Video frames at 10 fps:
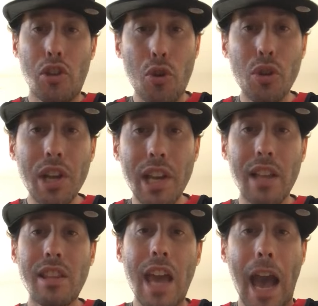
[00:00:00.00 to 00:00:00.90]
you can
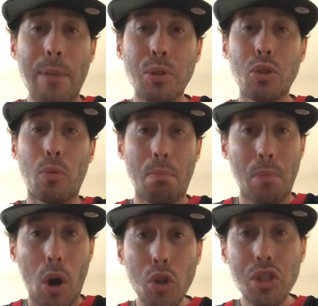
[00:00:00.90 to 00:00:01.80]
get the absolute
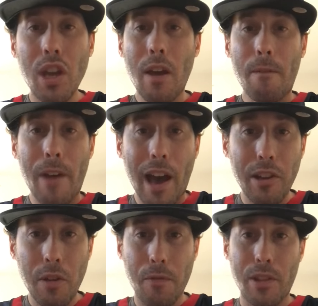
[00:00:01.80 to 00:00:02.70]
most
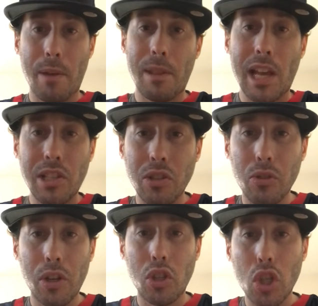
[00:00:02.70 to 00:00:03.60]
value for them, and that's
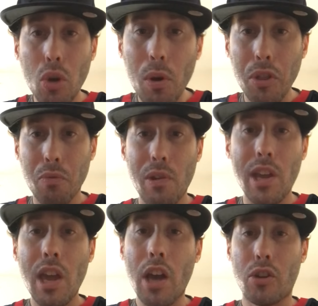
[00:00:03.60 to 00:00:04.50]
including two or
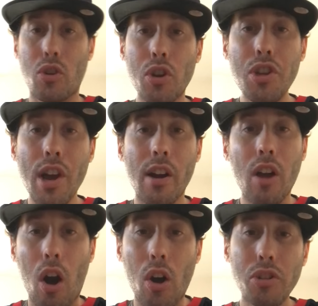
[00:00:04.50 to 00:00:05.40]
three good young
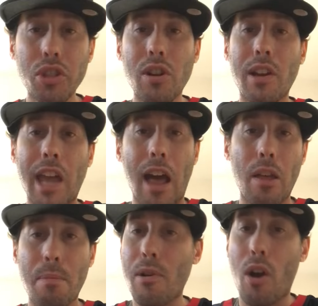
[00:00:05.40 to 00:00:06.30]
all-star
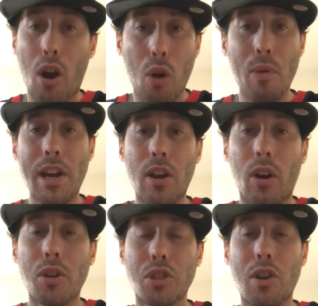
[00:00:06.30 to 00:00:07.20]
caliber or already
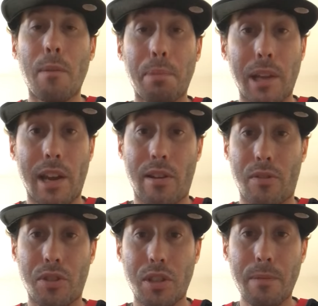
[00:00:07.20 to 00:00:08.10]
all-star
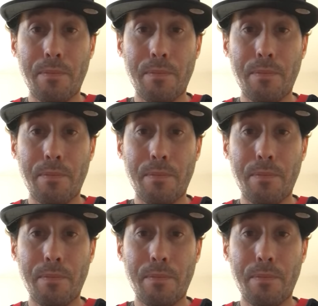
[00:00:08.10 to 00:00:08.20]
players,